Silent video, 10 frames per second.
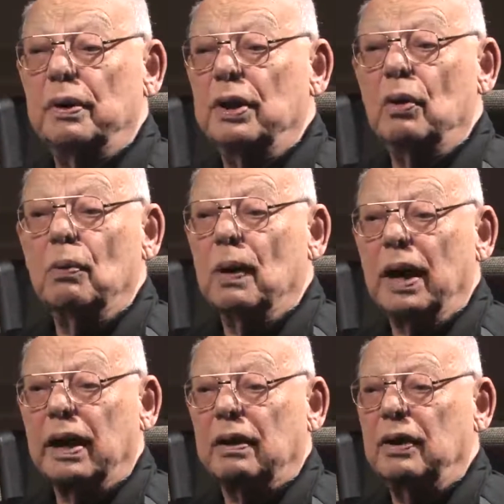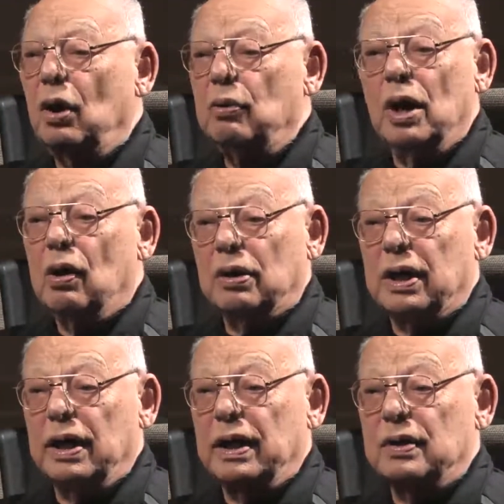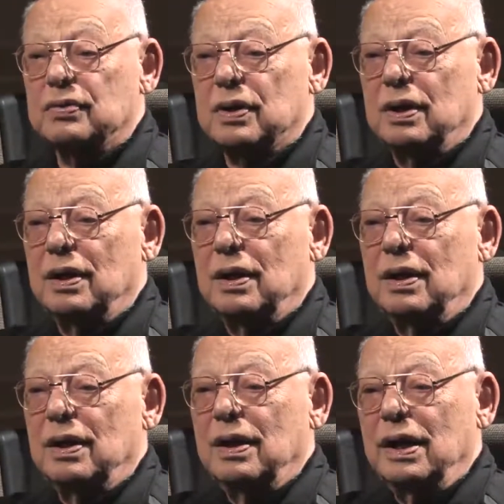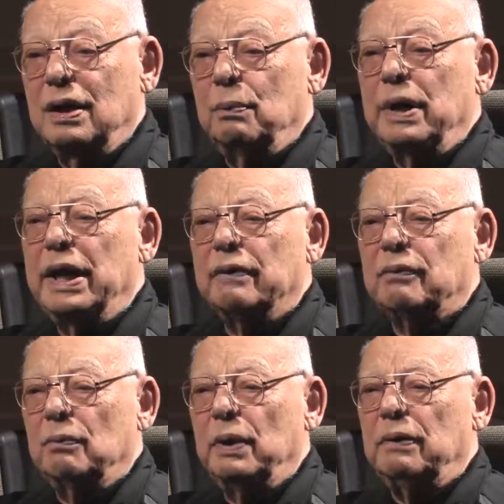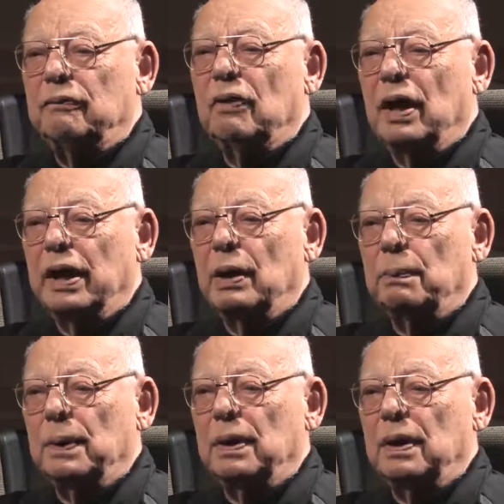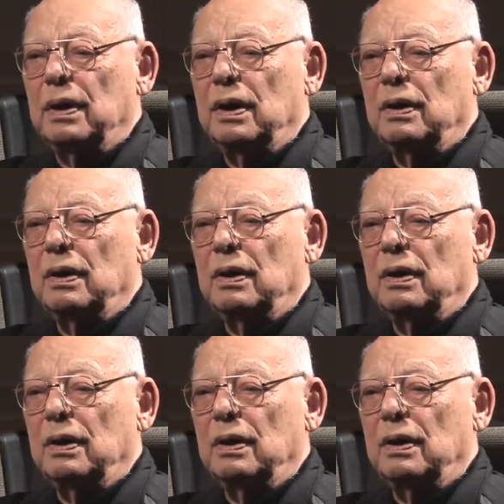with no rank, no dog tags, and we'd fly up and.